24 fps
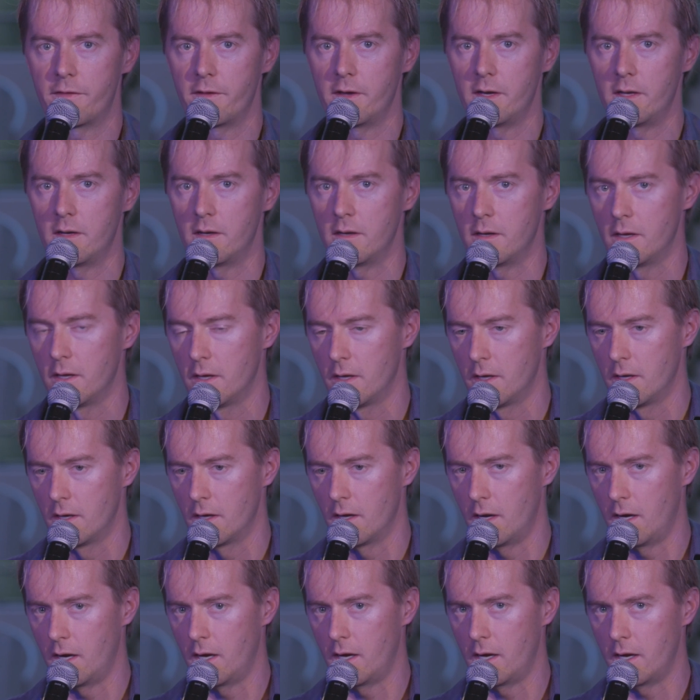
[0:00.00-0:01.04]
within
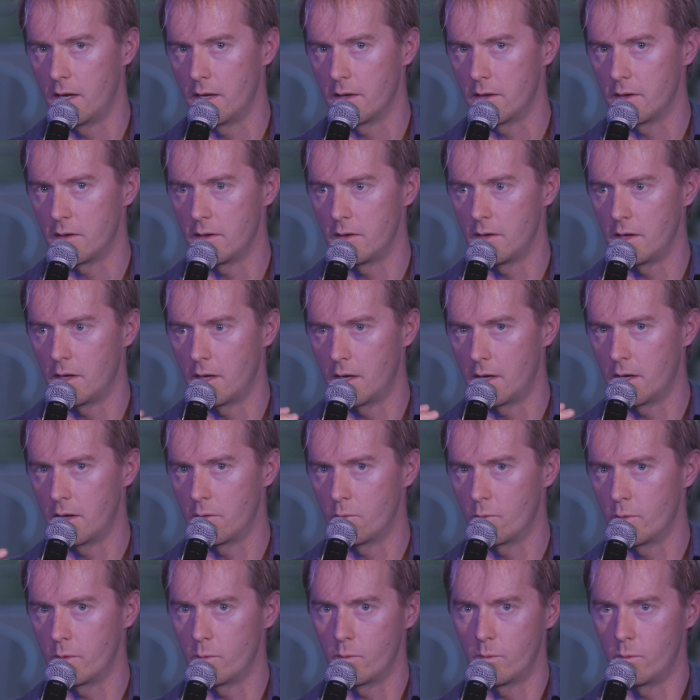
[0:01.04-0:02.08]

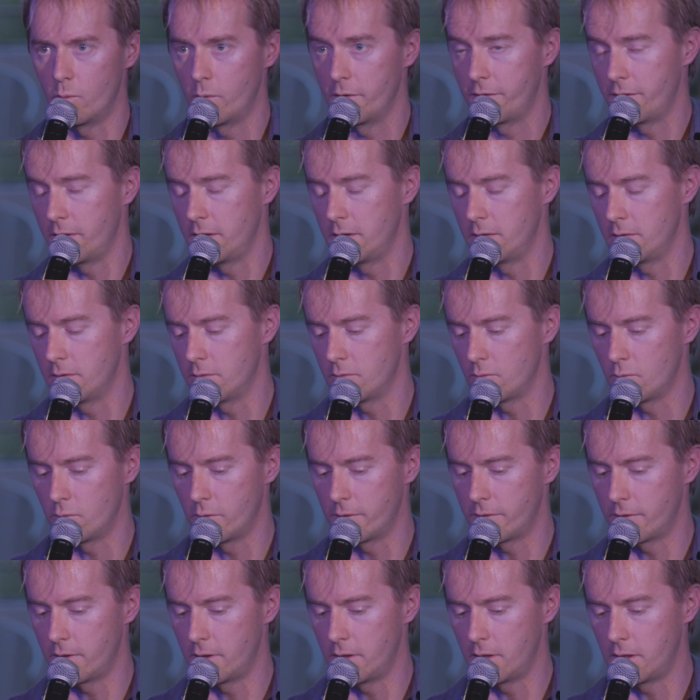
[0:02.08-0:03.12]

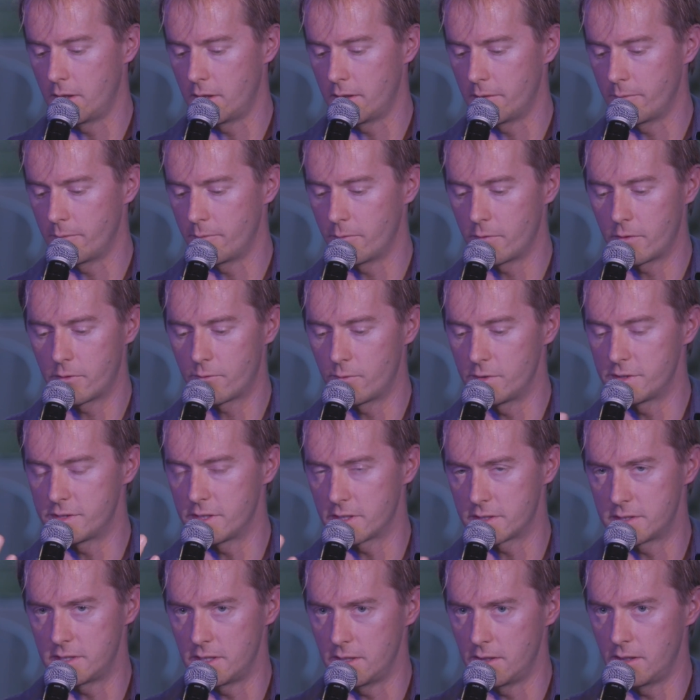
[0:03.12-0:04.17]

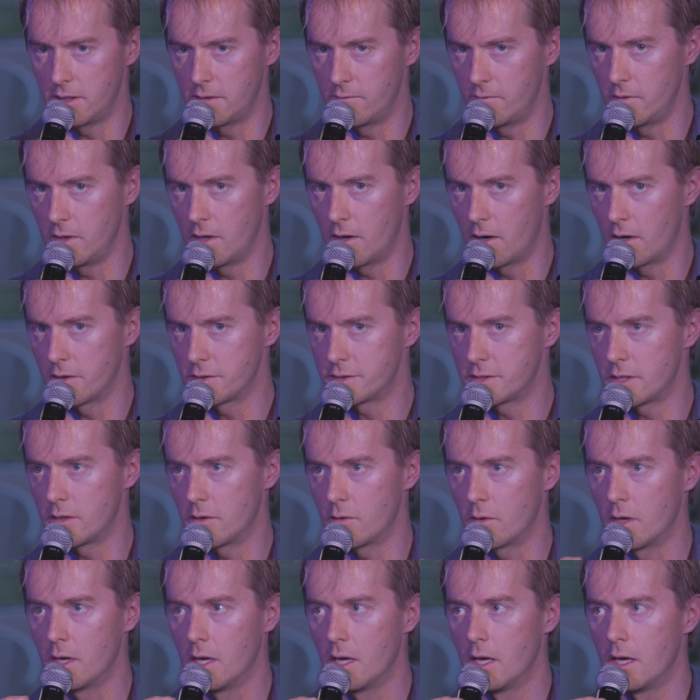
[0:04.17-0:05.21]
360 and VR.
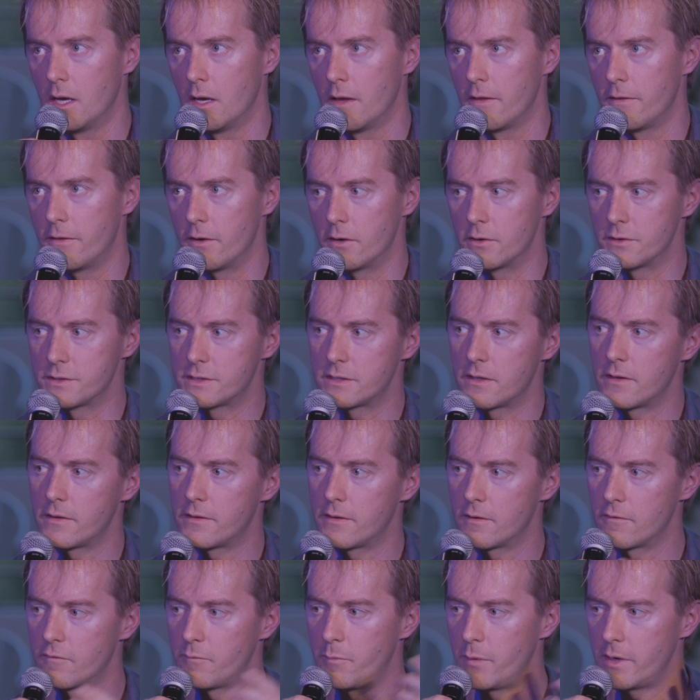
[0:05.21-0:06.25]
So
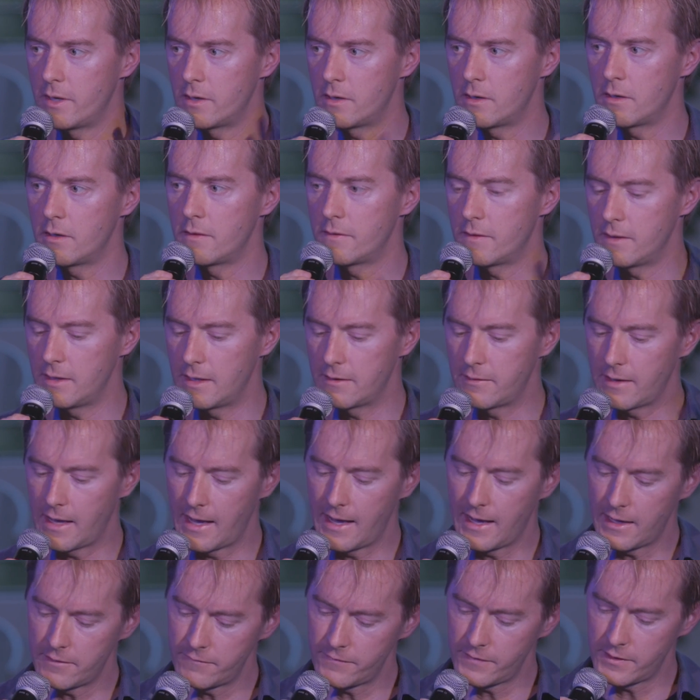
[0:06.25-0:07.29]
there've been the
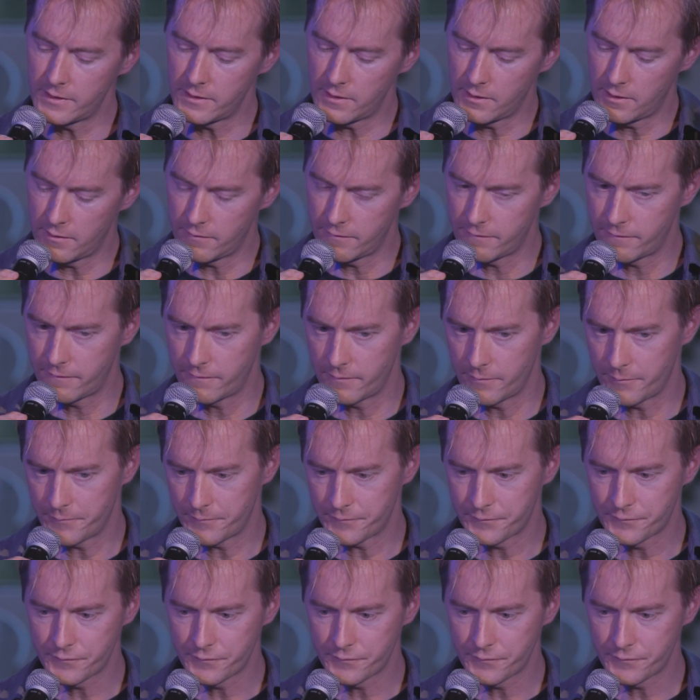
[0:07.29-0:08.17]
advent of